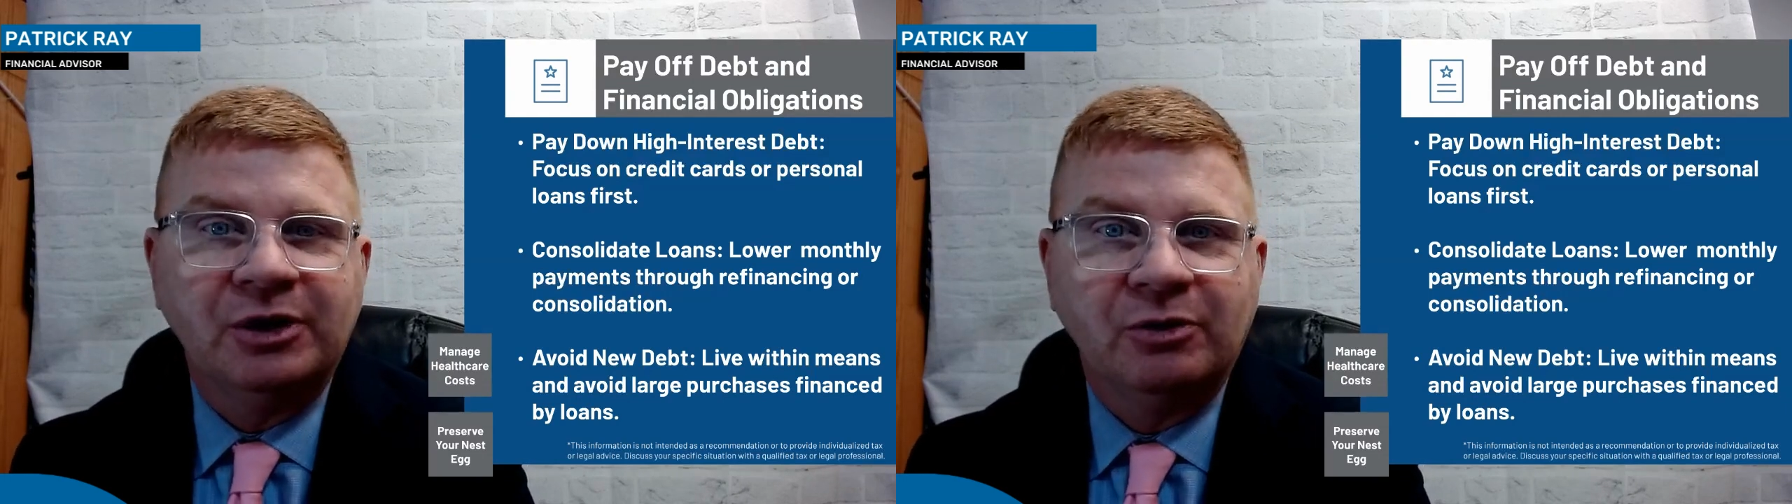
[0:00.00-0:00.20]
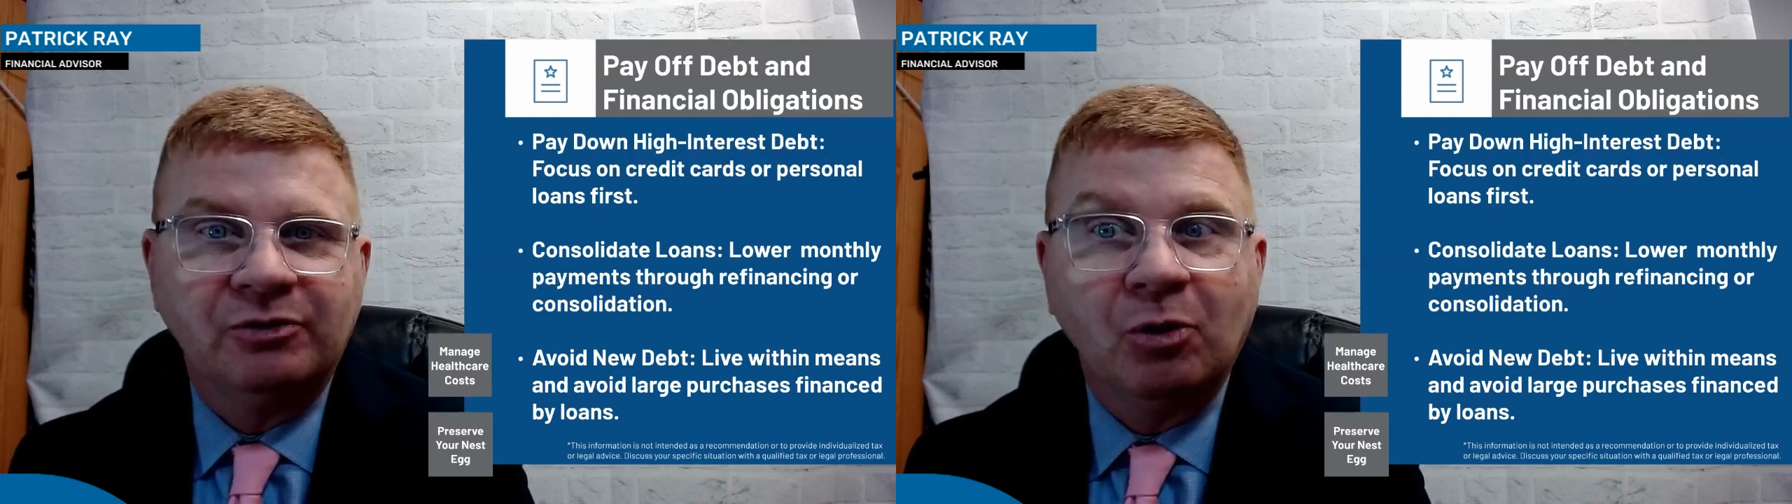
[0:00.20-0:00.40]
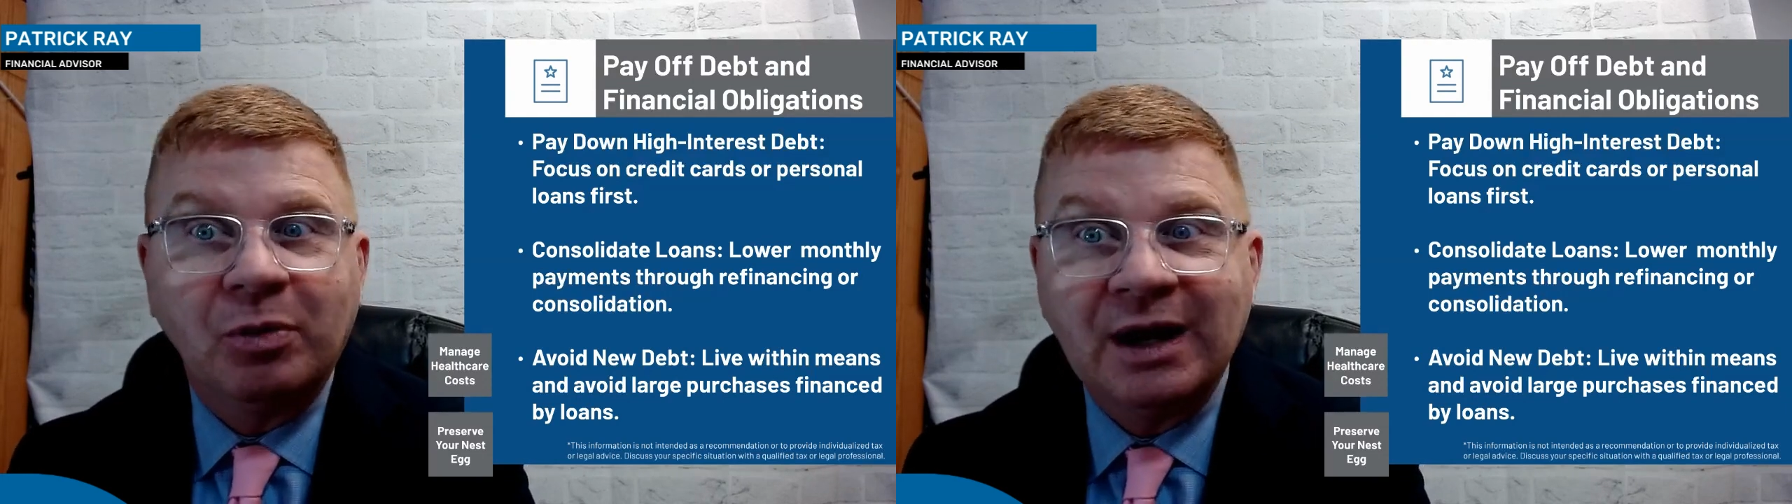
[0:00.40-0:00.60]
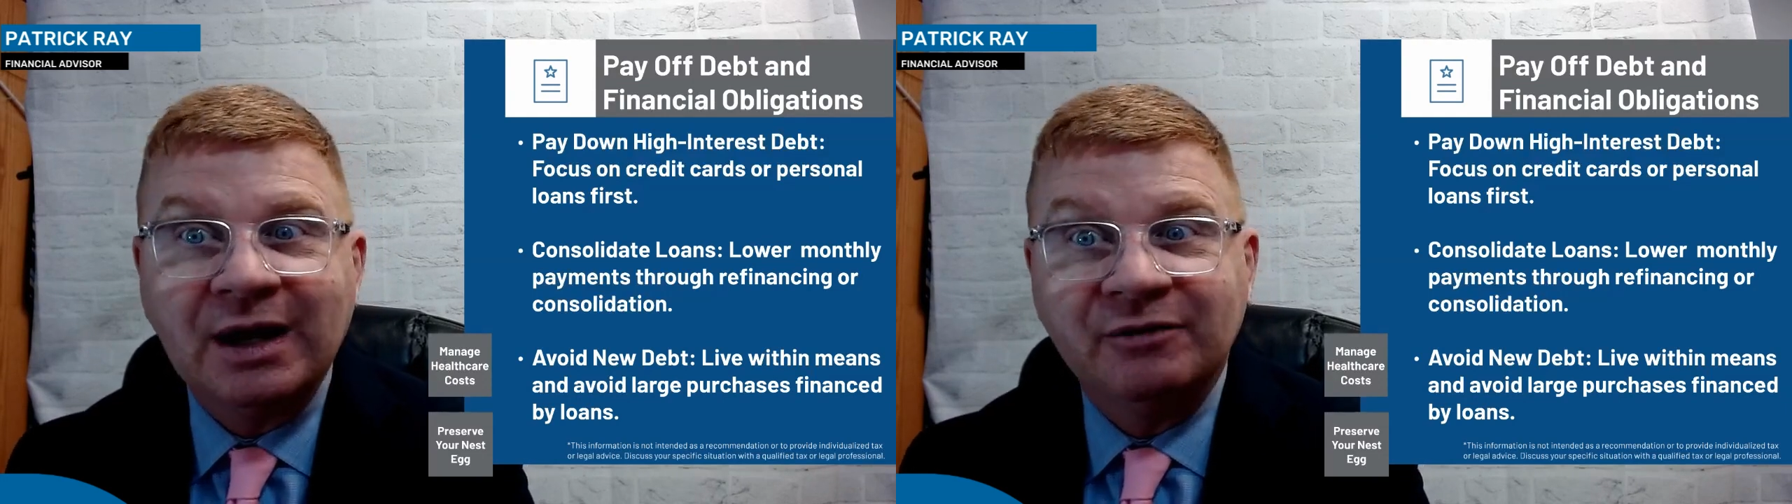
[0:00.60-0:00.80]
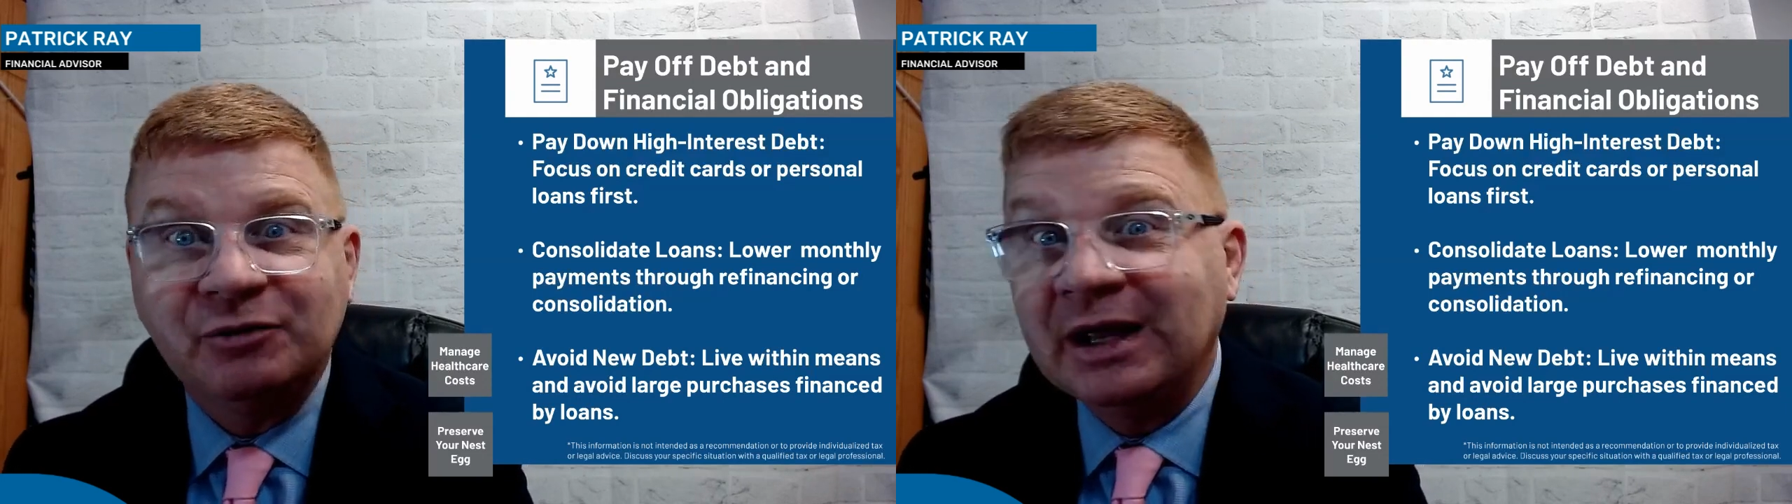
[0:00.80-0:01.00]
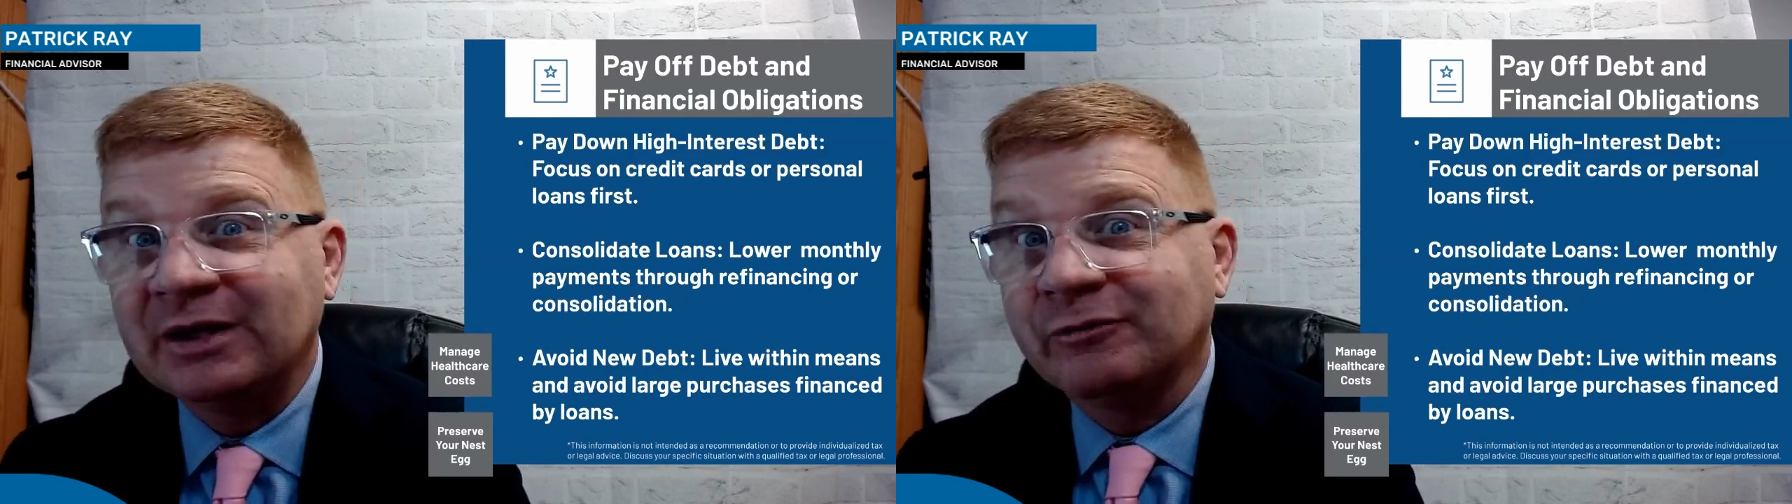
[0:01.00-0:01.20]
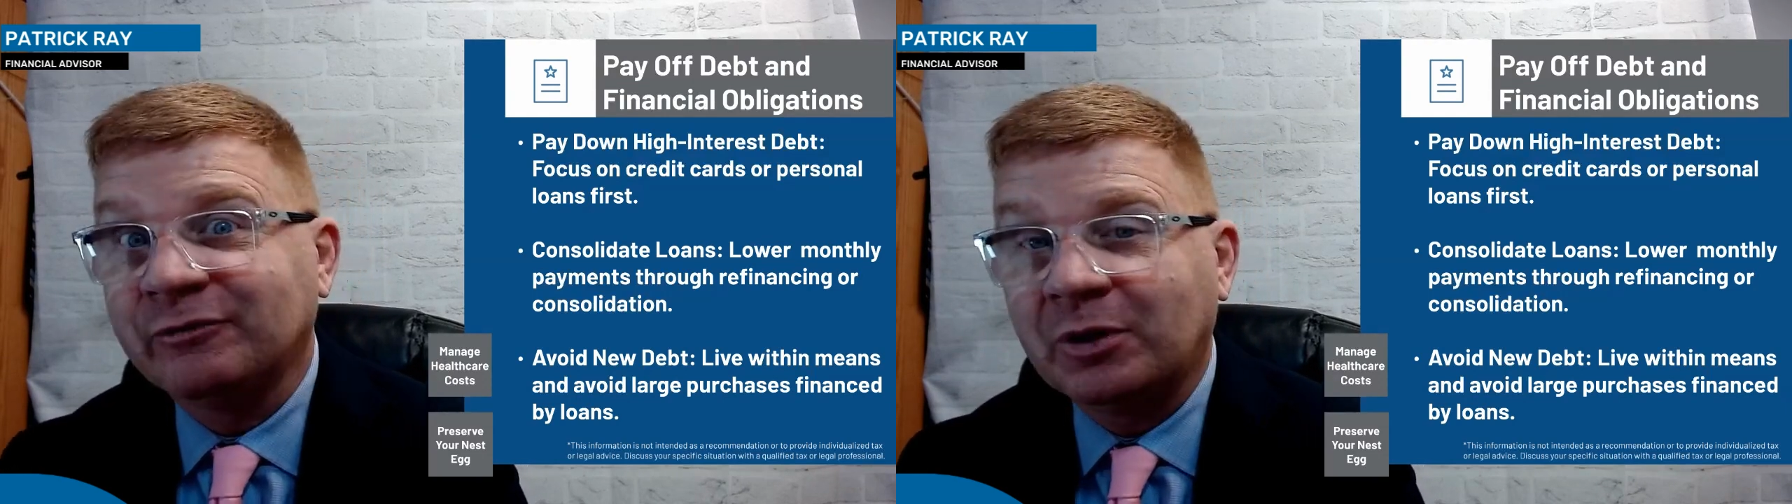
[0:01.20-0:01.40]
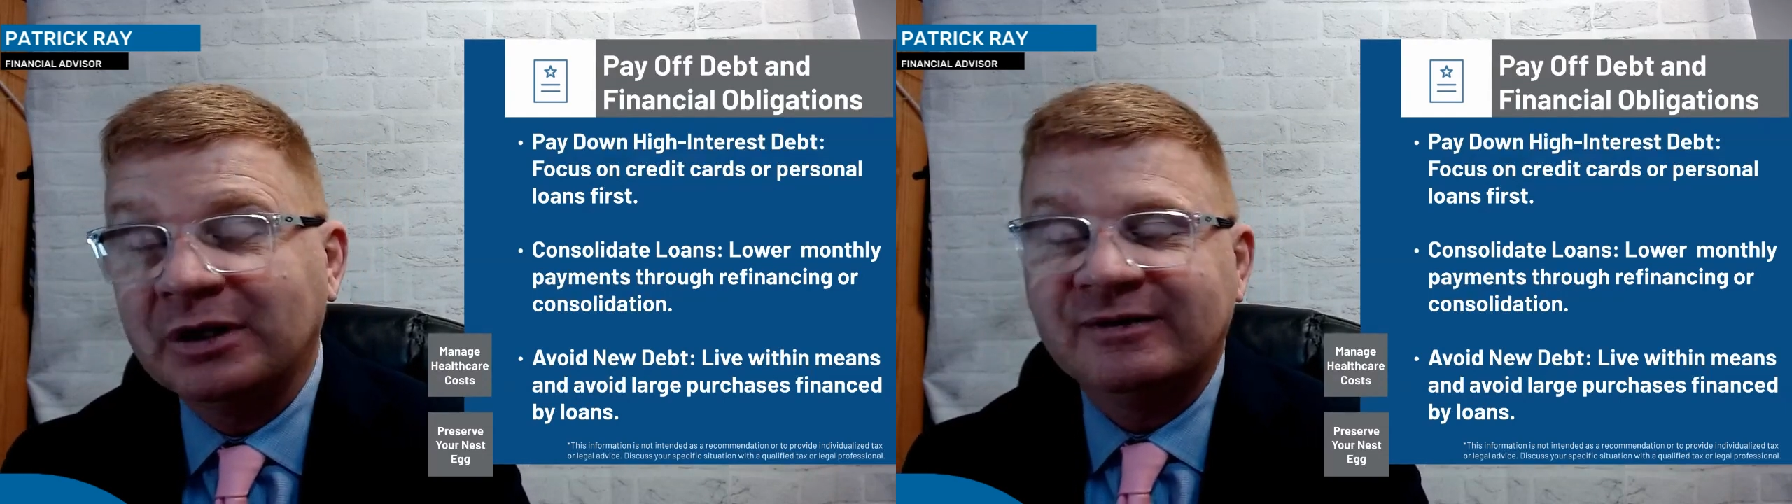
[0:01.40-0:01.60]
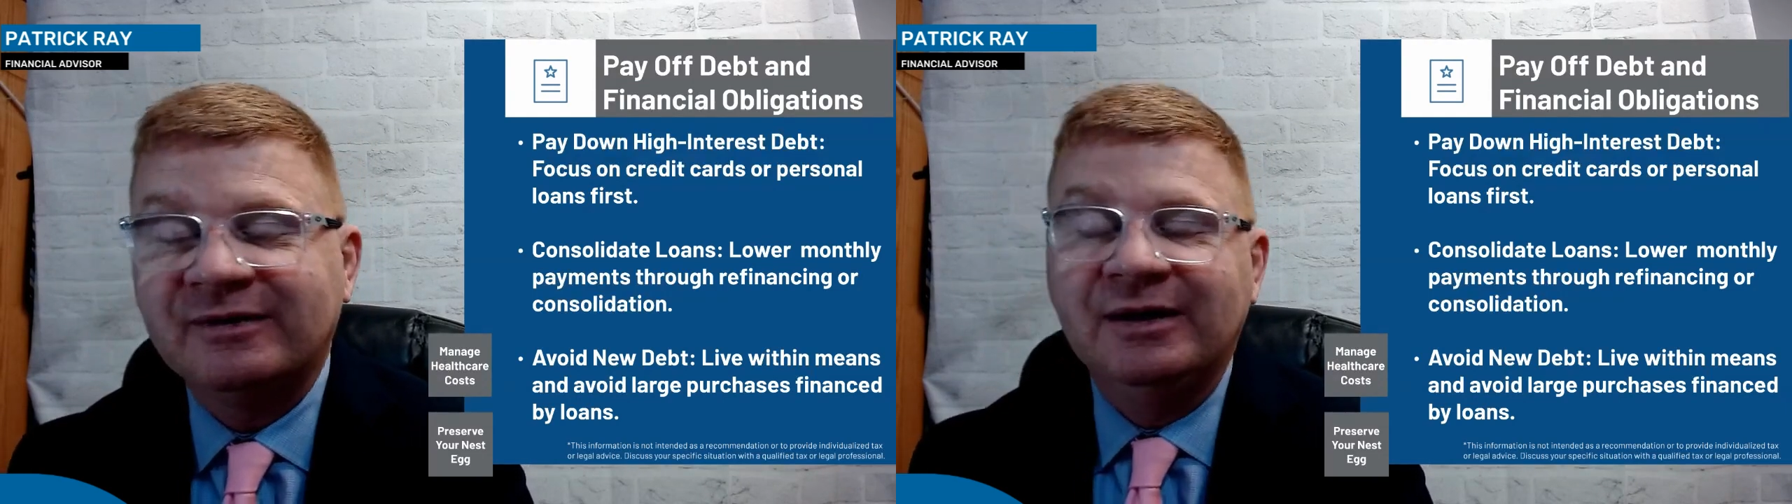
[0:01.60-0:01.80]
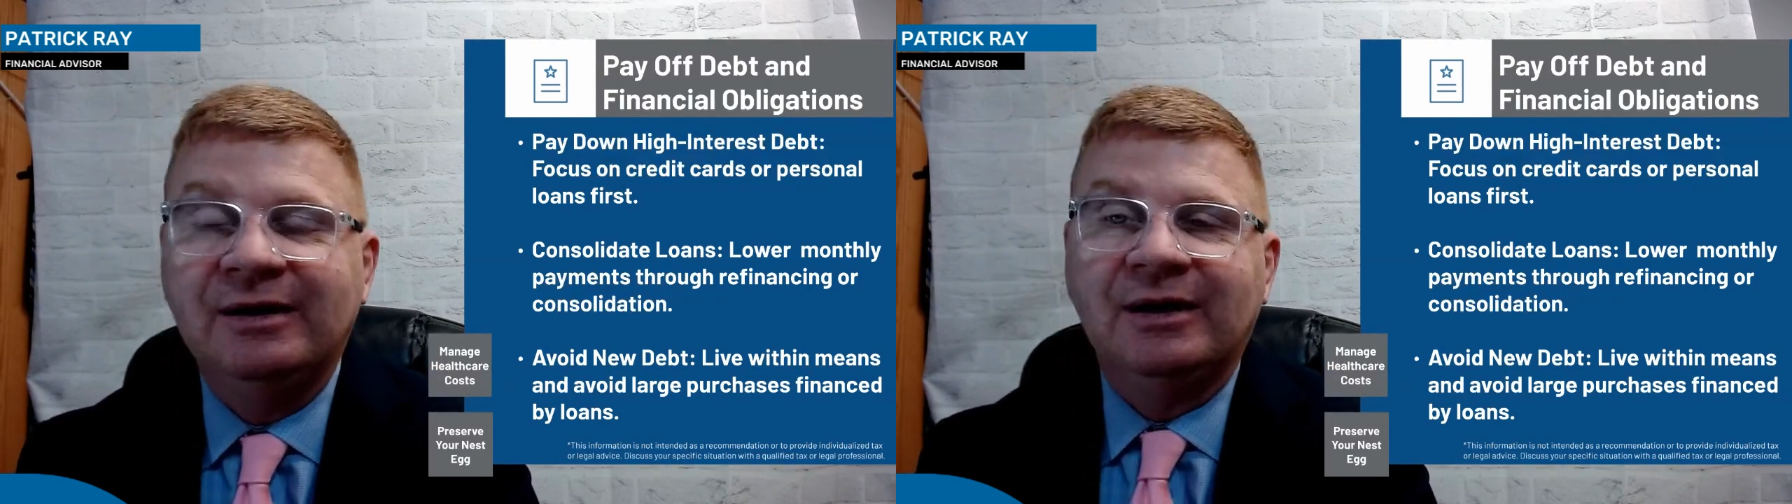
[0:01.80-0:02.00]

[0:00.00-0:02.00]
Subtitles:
don't buy it if you can't afford it.